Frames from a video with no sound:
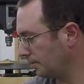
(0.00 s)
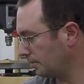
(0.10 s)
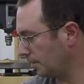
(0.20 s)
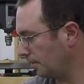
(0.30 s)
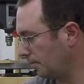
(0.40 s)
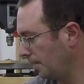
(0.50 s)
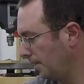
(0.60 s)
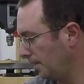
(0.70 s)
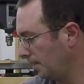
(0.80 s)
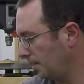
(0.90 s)
So
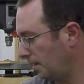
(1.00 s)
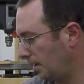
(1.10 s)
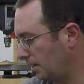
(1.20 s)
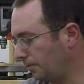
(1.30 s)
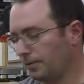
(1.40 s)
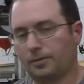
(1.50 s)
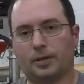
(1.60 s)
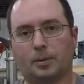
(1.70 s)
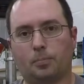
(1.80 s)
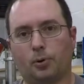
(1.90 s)
I definitely
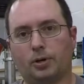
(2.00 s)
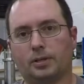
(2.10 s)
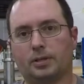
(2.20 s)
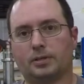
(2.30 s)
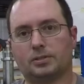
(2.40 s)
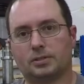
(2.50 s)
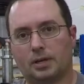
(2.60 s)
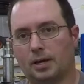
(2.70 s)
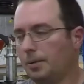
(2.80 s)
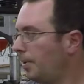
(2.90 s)
think putting this
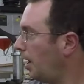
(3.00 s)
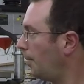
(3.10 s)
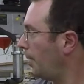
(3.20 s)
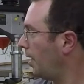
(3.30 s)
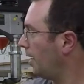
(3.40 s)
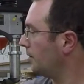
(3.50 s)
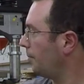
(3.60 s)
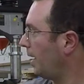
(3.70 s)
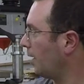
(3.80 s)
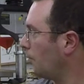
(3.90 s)
out behind the
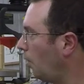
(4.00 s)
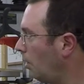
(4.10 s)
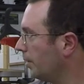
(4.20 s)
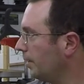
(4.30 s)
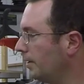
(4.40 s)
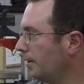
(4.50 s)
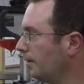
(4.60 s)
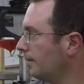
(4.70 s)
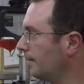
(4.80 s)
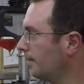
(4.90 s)
back wall
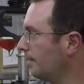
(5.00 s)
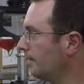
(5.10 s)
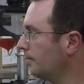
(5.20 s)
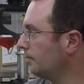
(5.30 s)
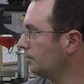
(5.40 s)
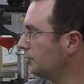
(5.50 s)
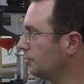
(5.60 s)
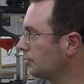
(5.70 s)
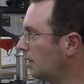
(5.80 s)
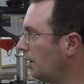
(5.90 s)
here, which
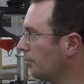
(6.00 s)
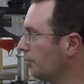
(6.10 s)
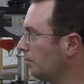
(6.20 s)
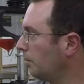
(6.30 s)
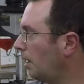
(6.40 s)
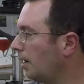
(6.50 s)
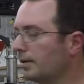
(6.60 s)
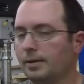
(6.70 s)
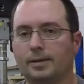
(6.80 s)
is concrete block,